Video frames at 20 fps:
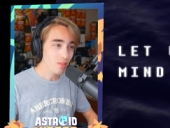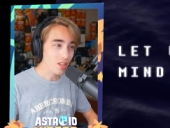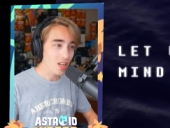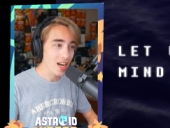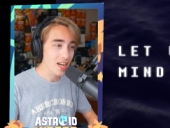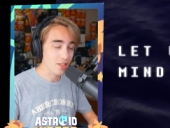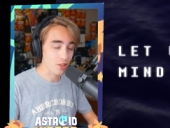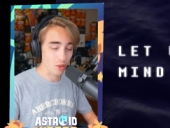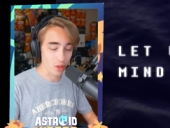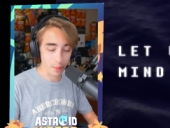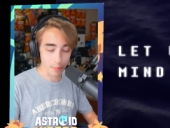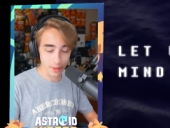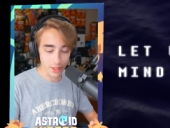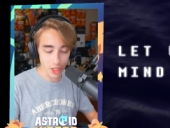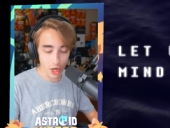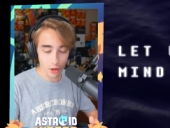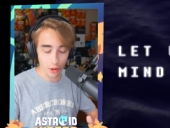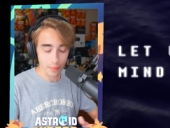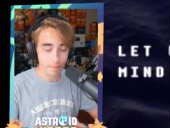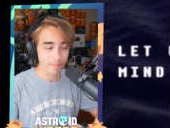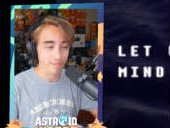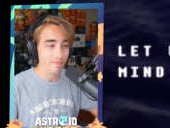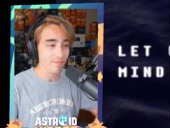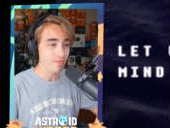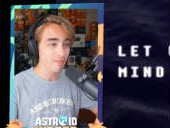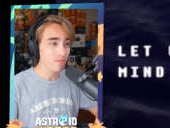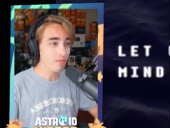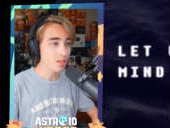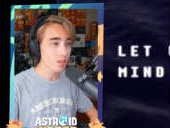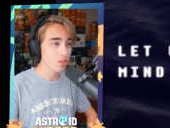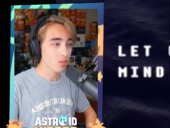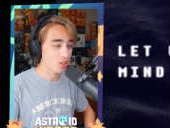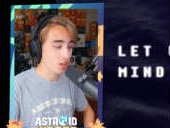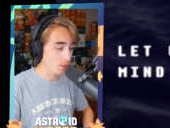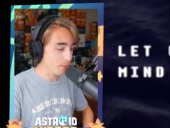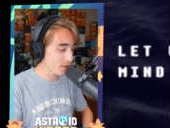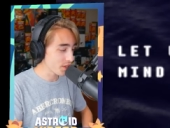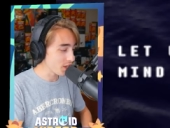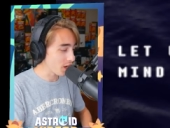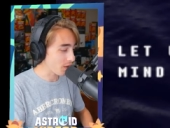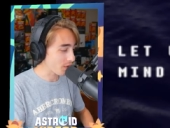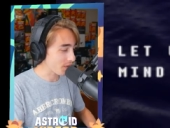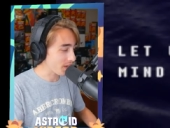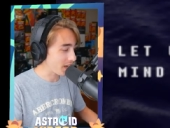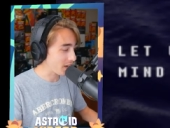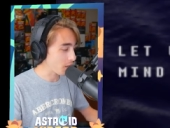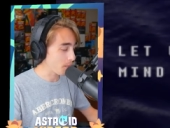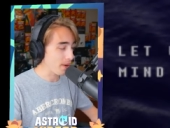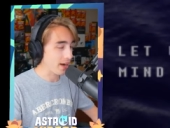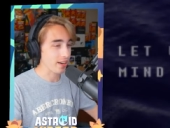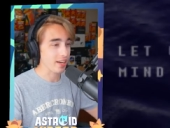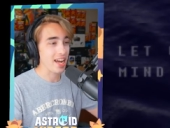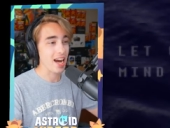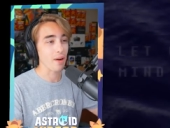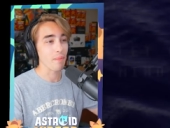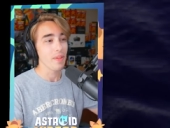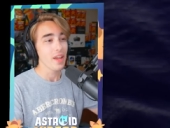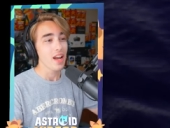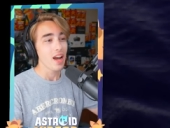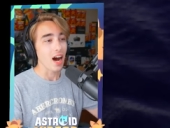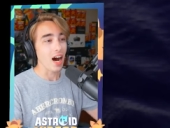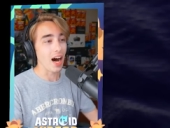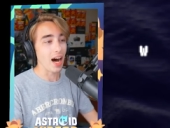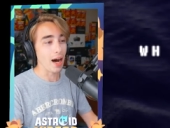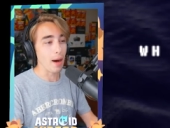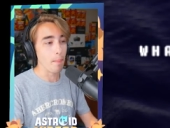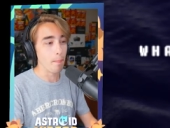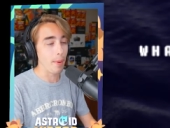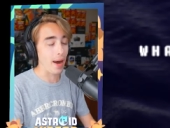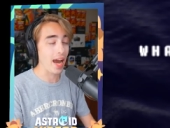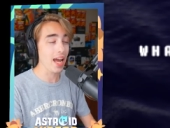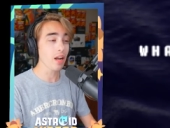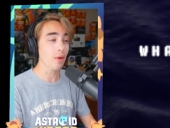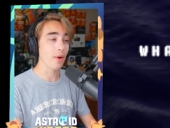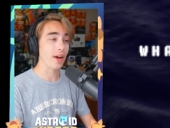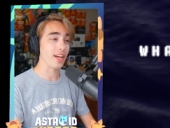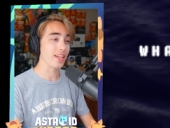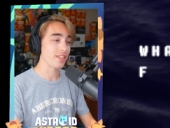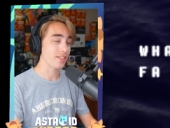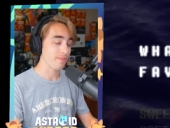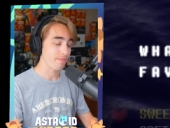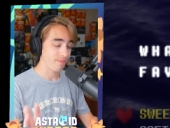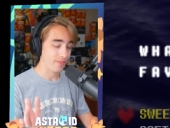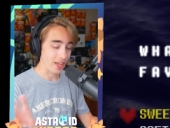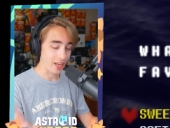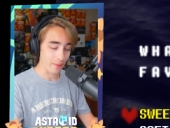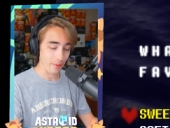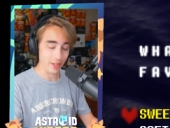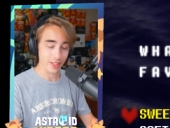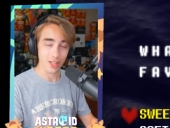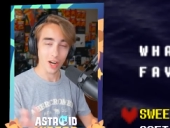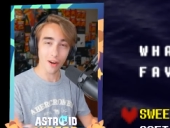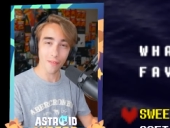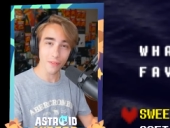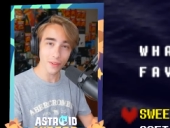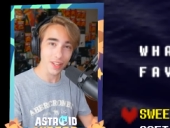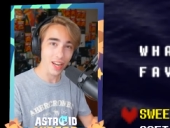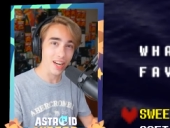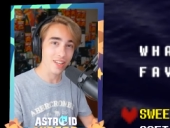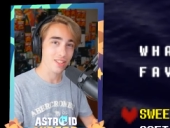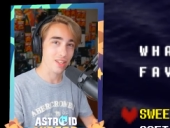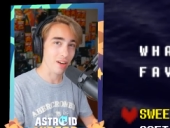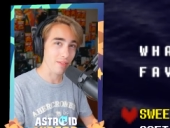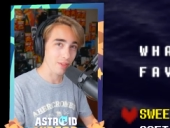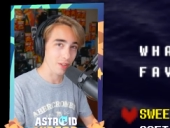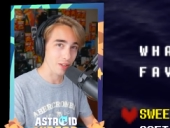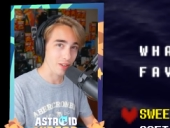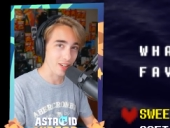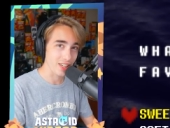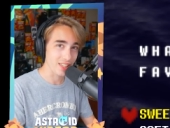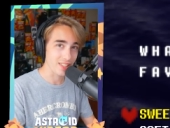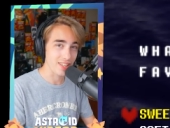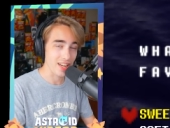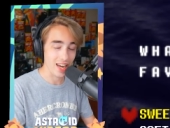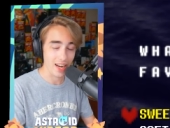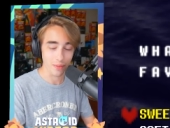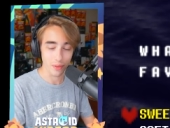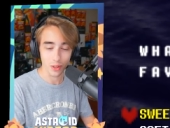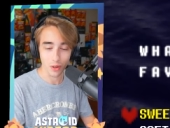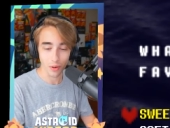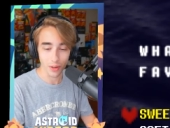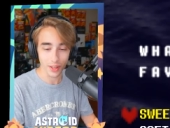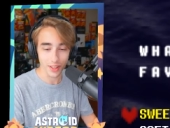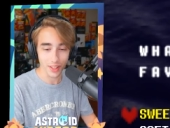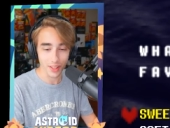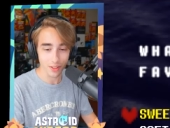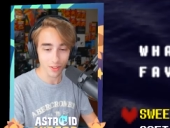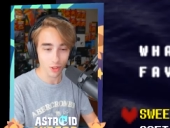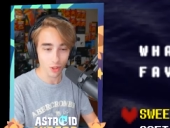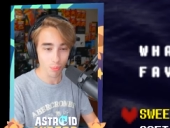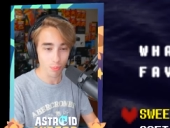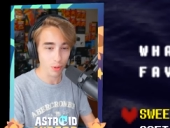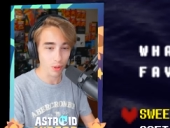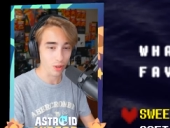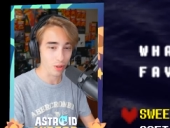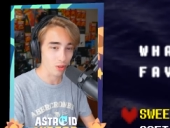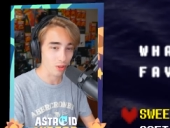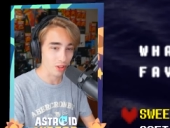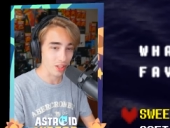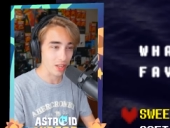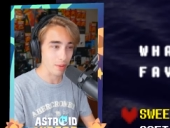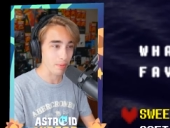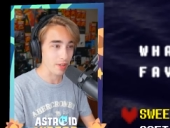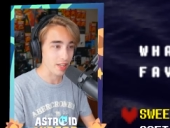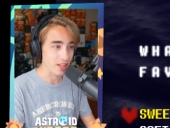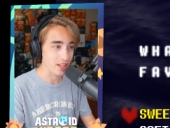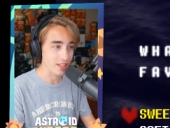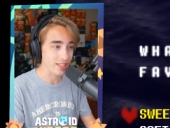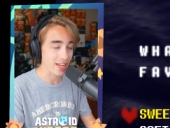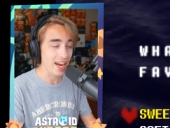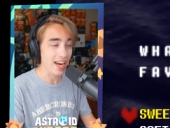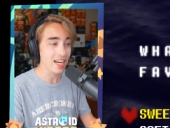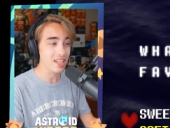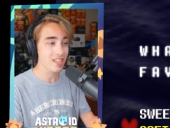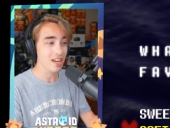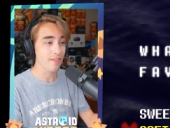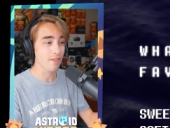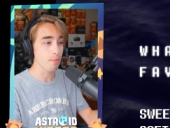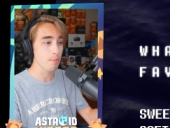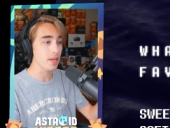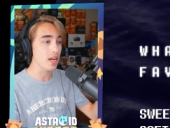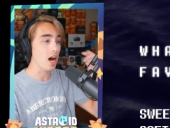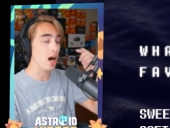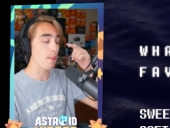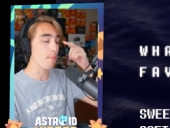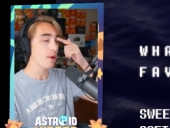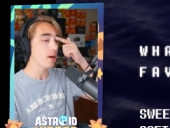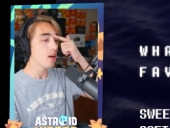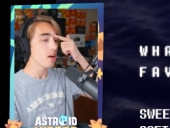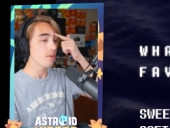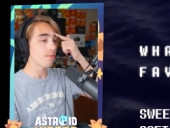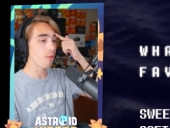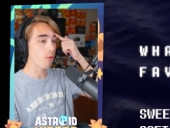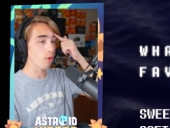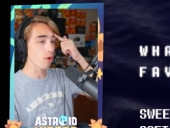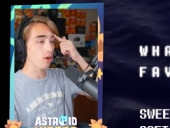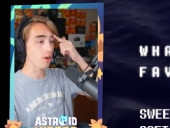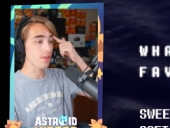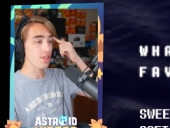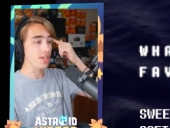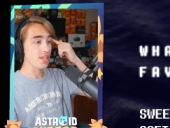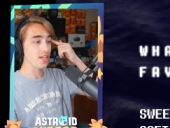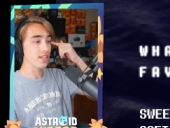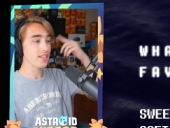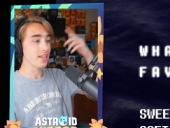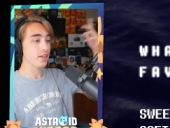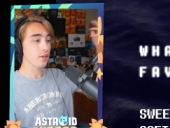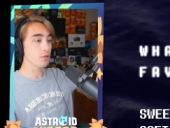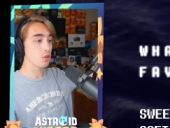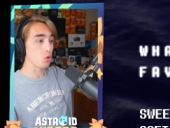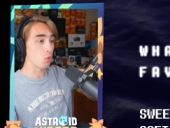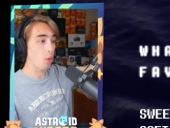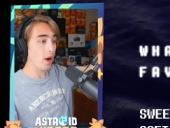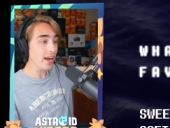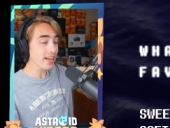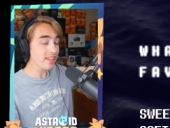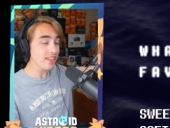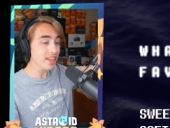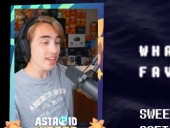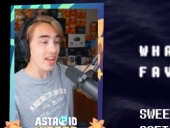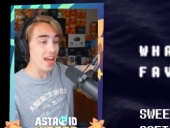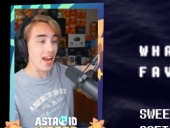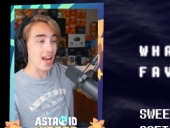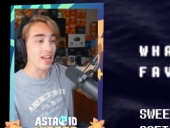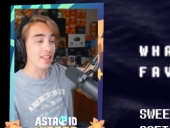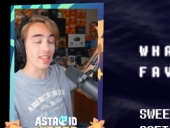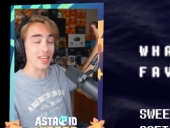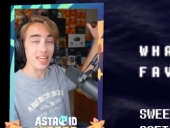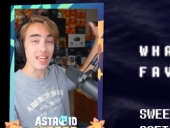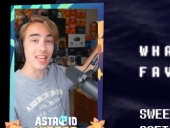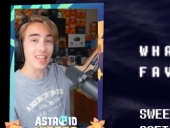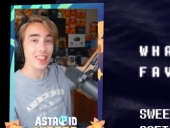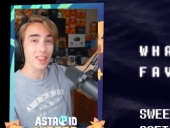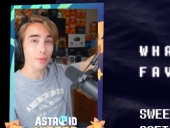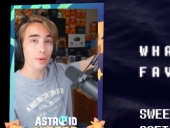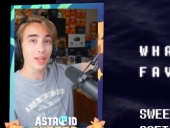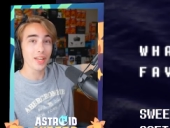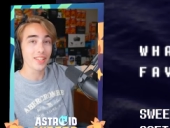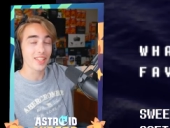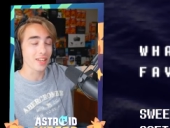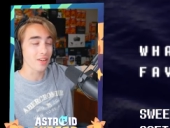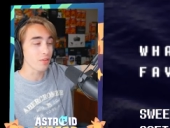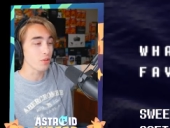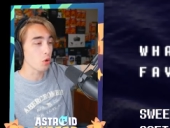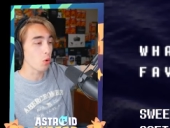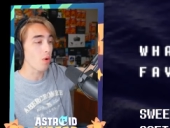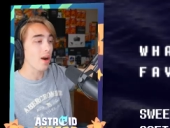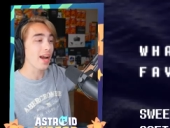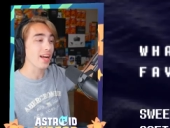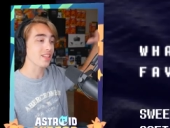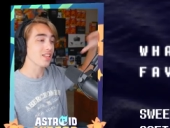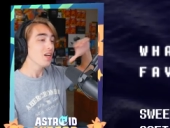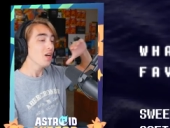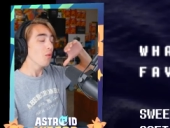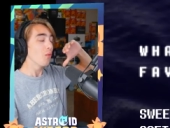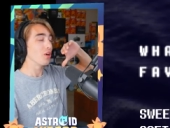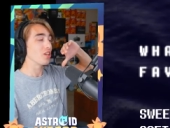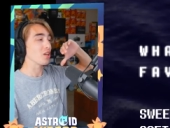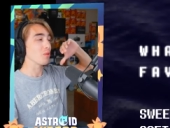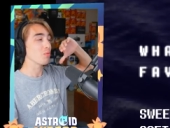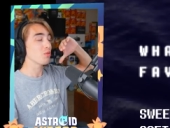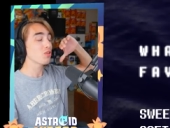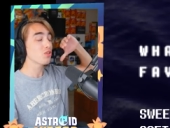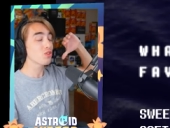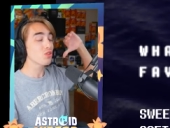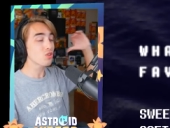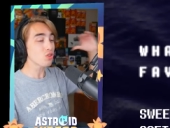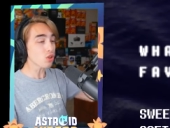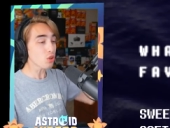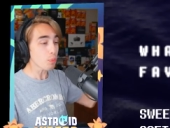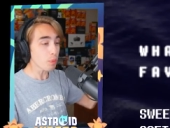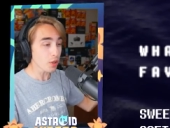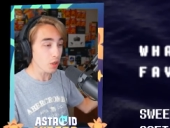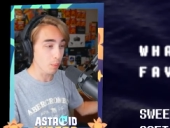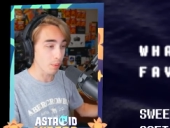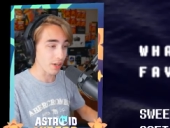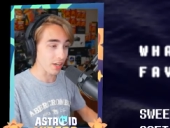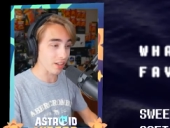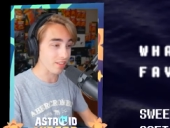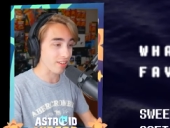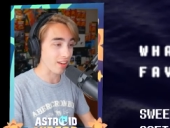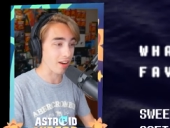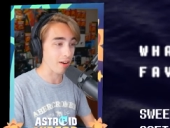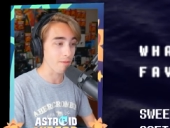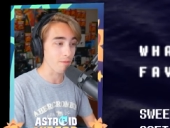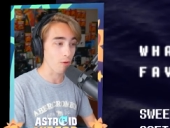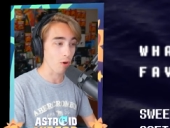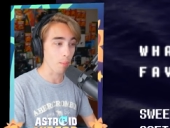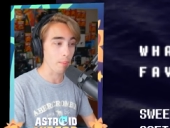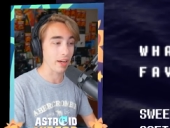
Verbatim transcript: I screwed up the joke. Screw up the joke. Can't go back now. Um, but anyways, anyways, hopefully you guys are having a great day. Recording this super early because I actually have to be up for the Nintendo Direct today, the E3 Nintendo Direct, which I'm super duper excited for.